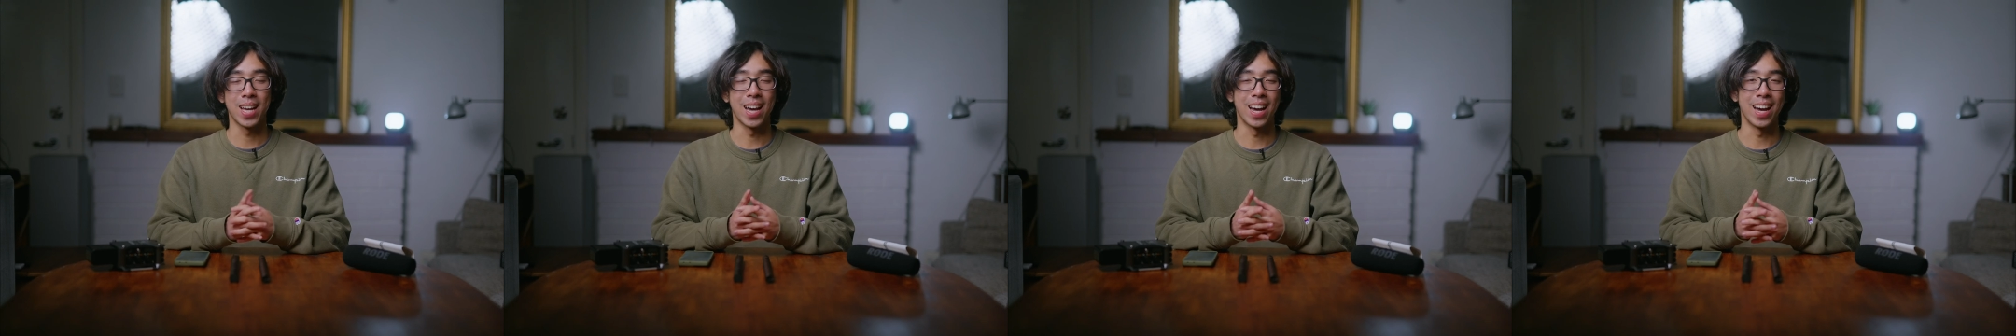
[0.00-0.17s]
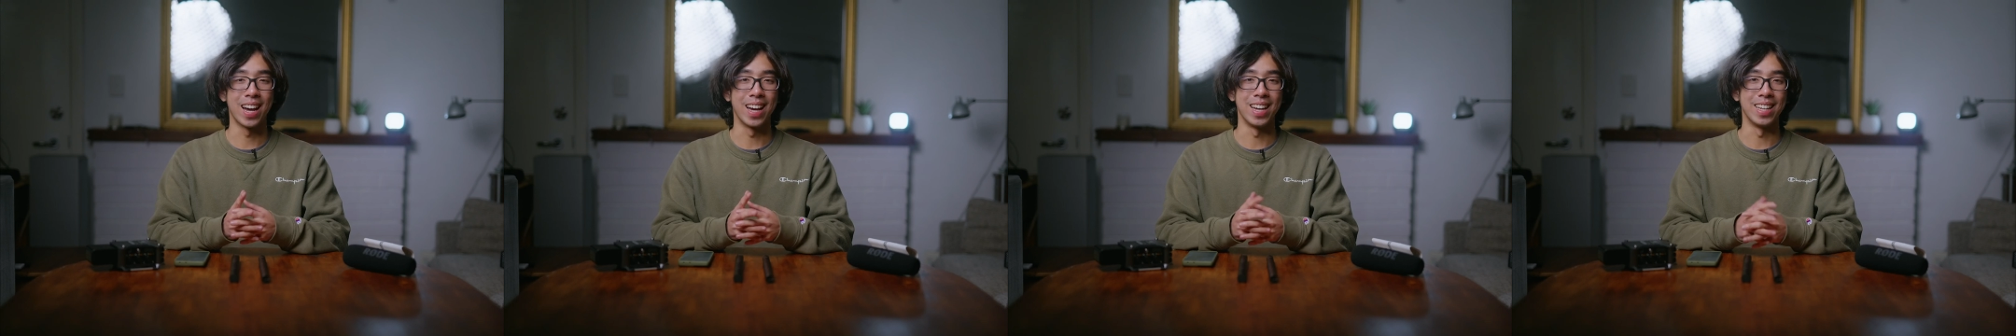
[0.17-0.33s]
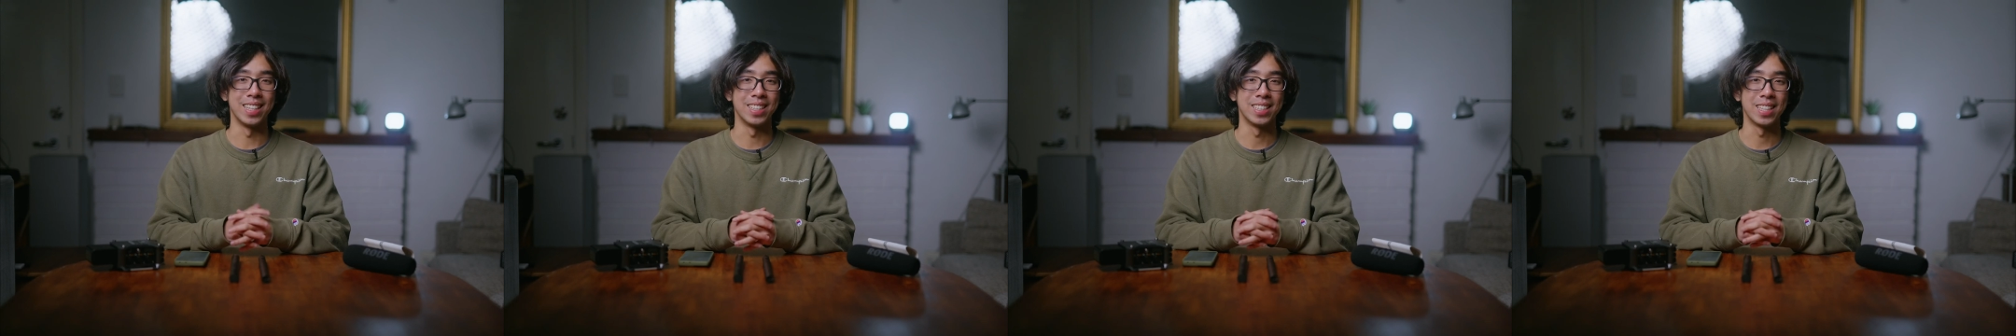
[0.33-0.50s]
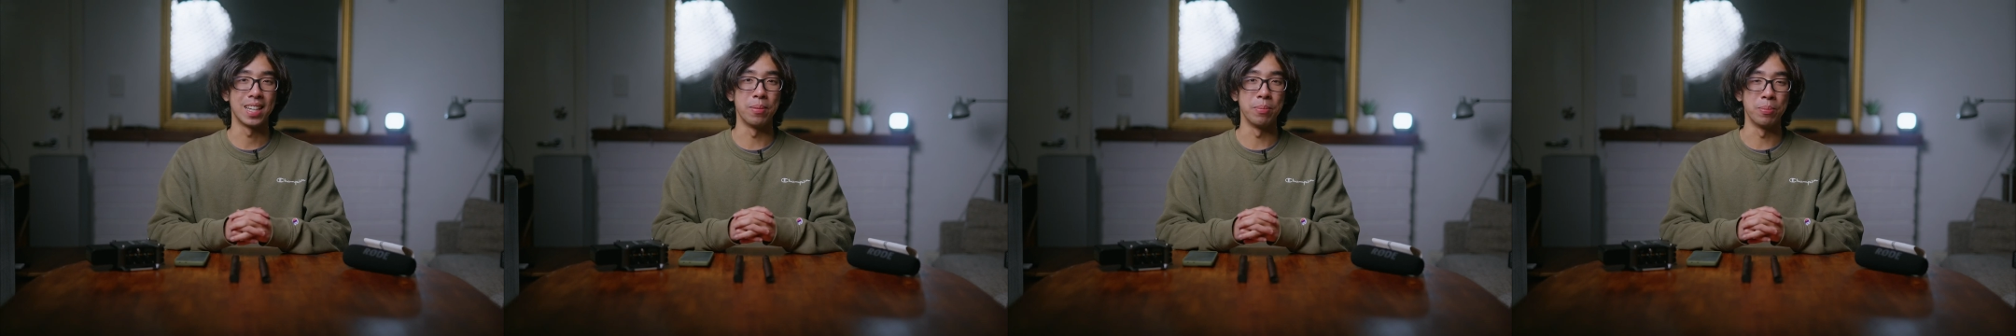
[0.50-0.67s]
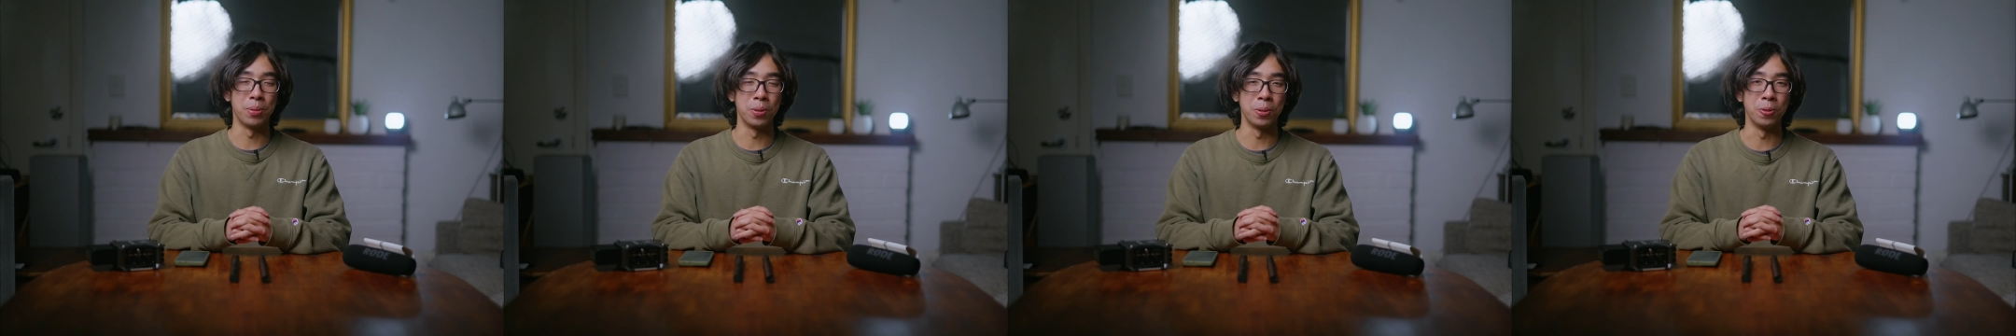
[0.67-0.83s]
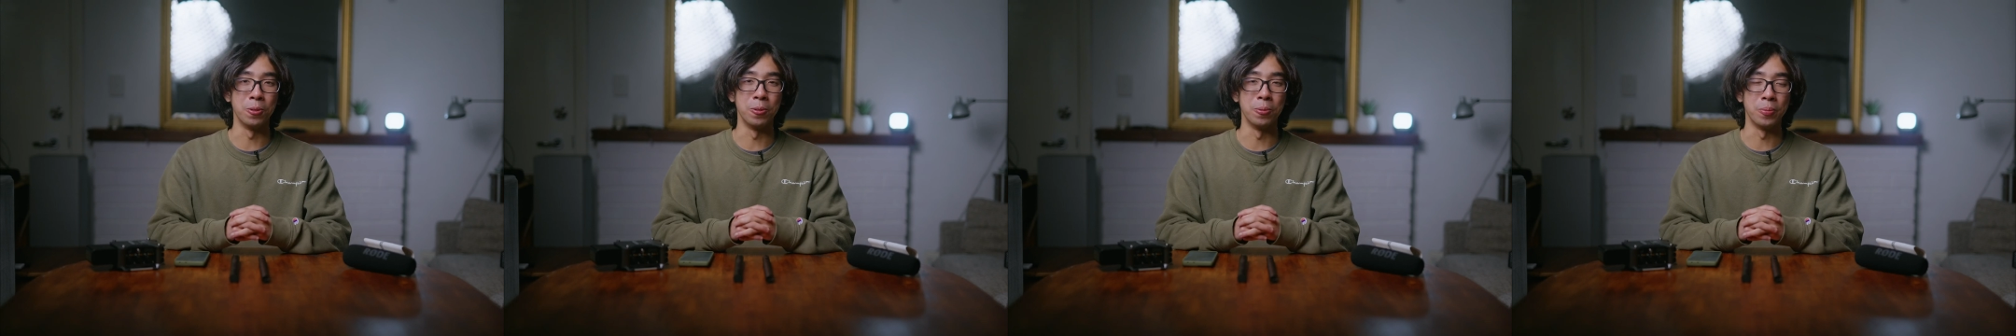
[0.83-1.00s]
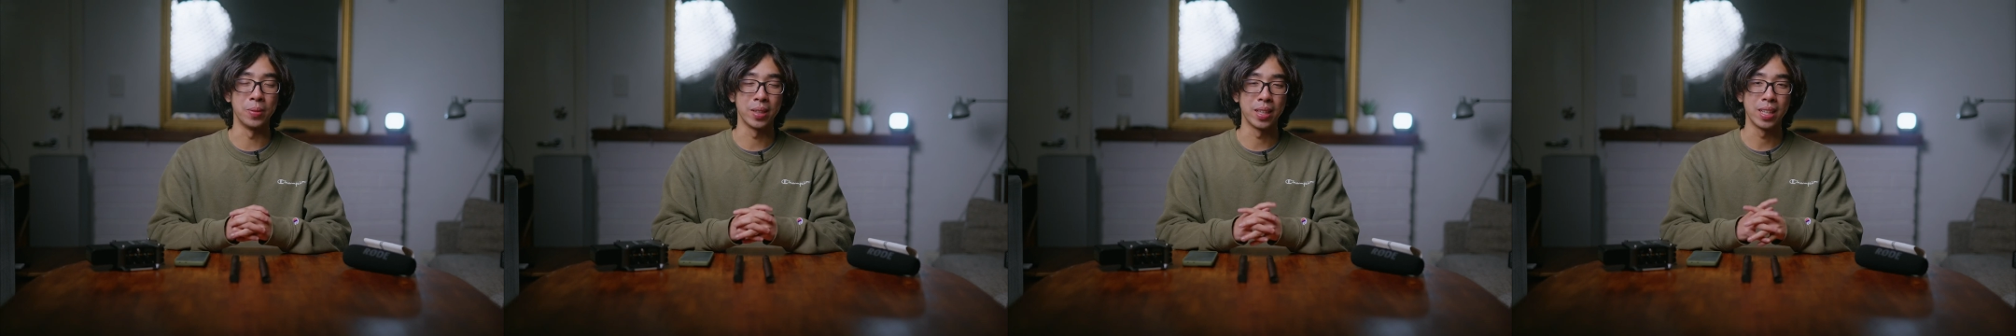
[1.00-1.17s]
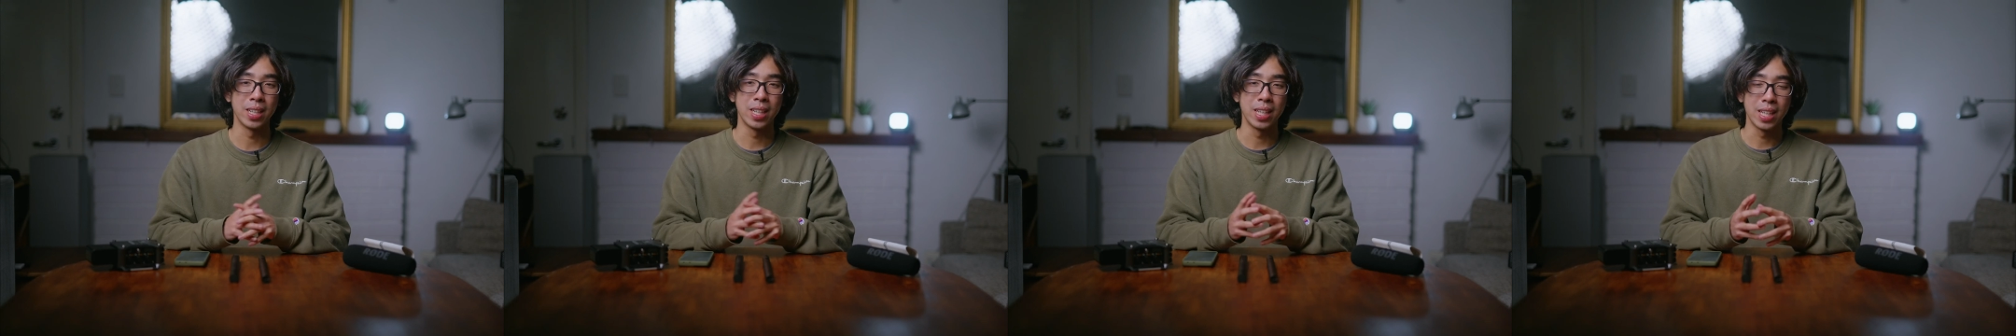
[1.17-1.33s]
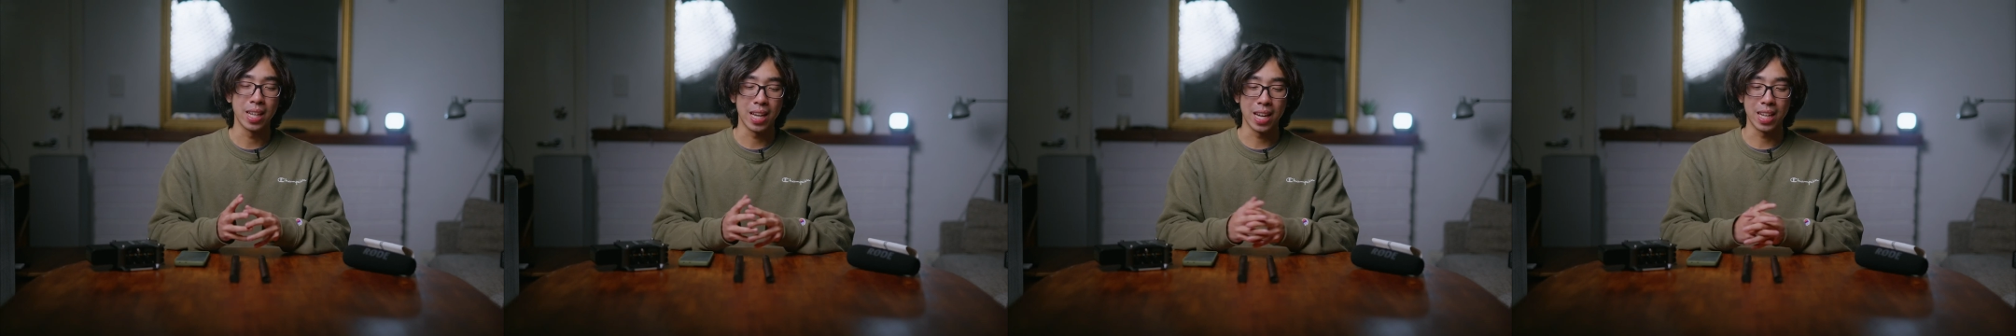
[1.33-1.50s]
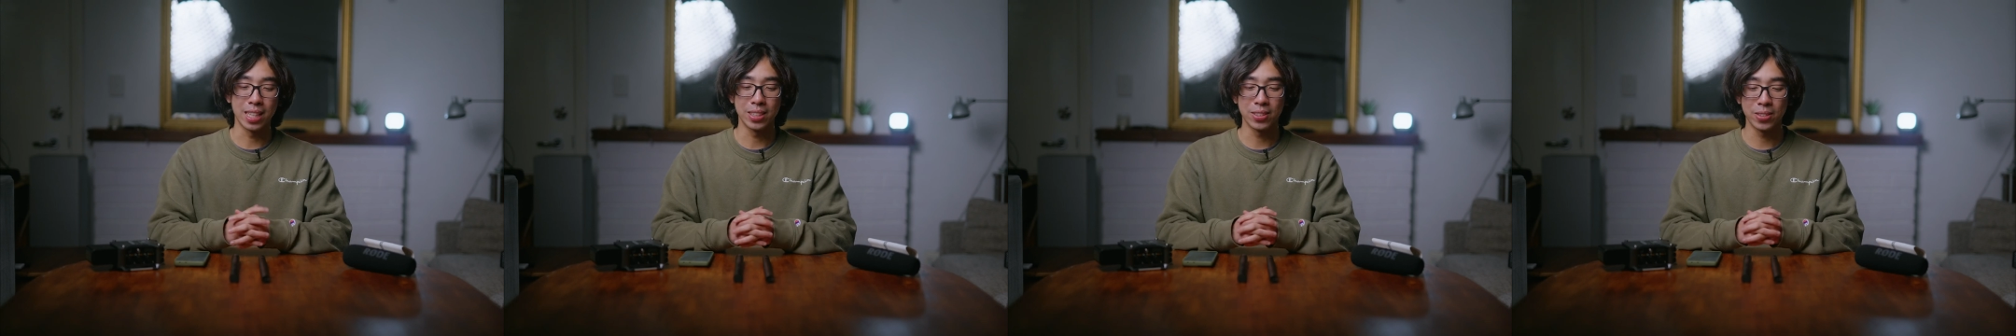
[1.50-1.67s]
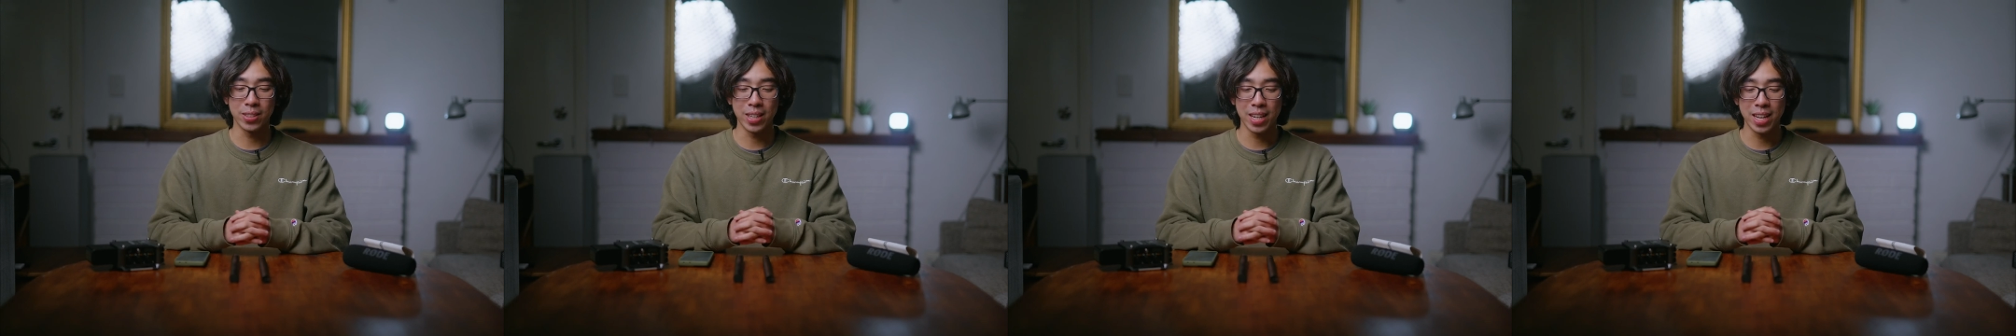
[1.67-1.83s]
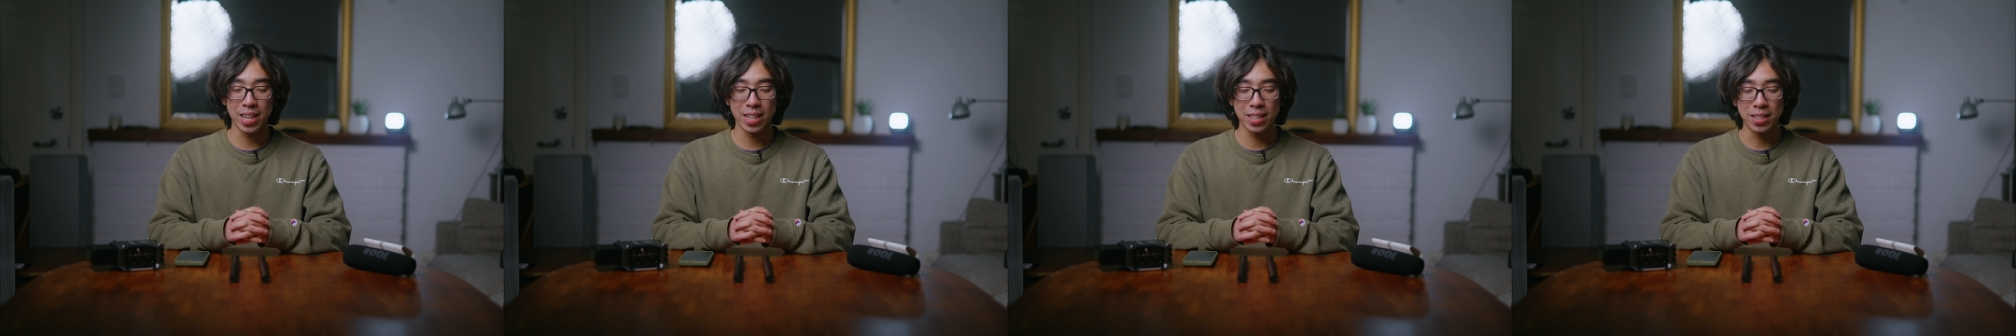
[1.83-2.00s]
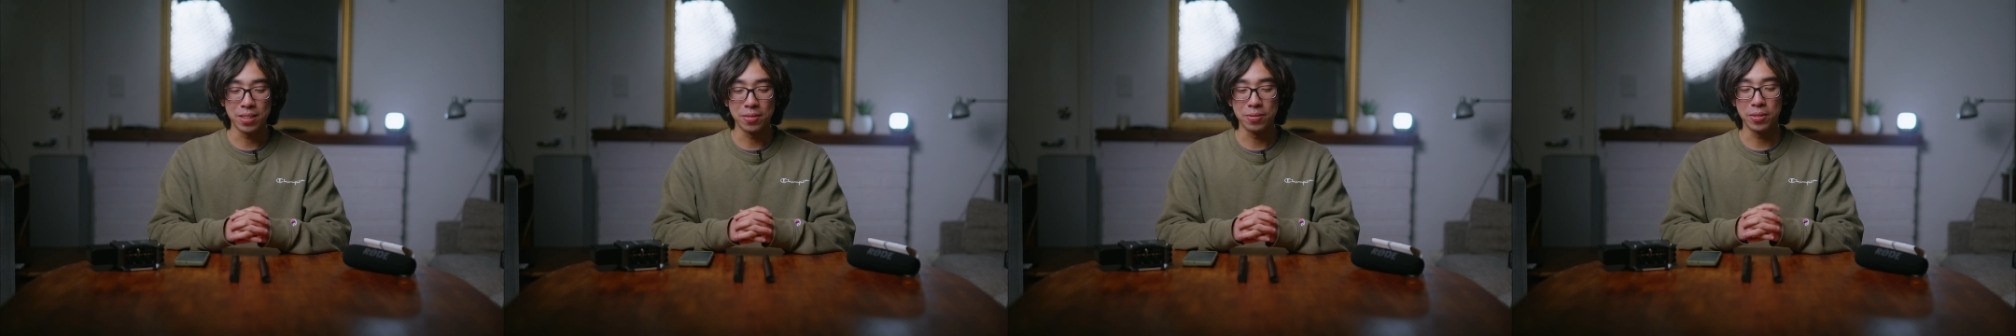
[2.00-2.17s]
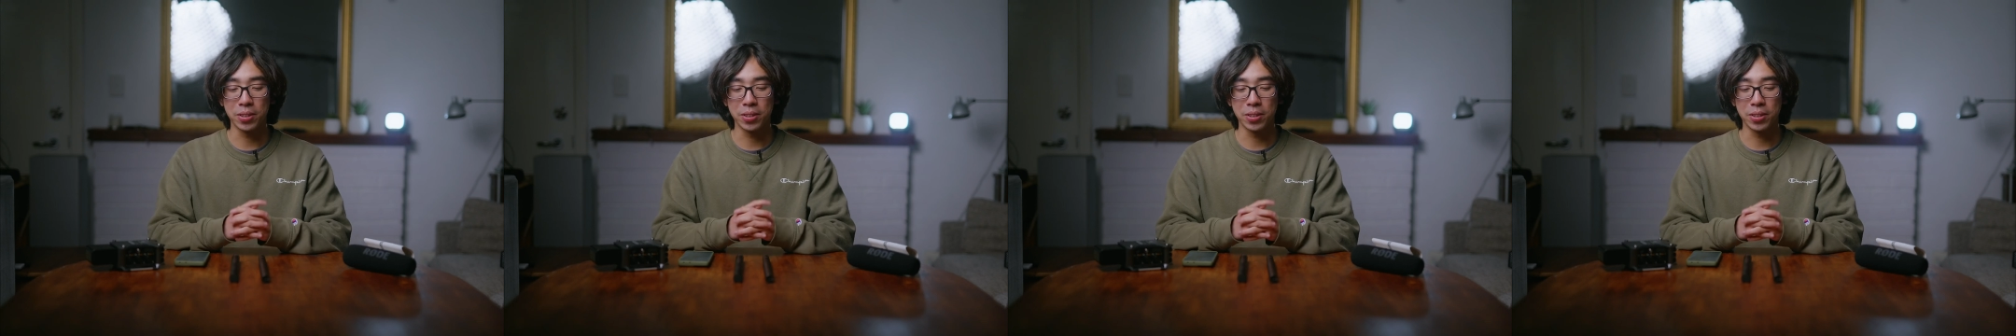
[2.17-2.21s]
Hi, I'm Poom, and today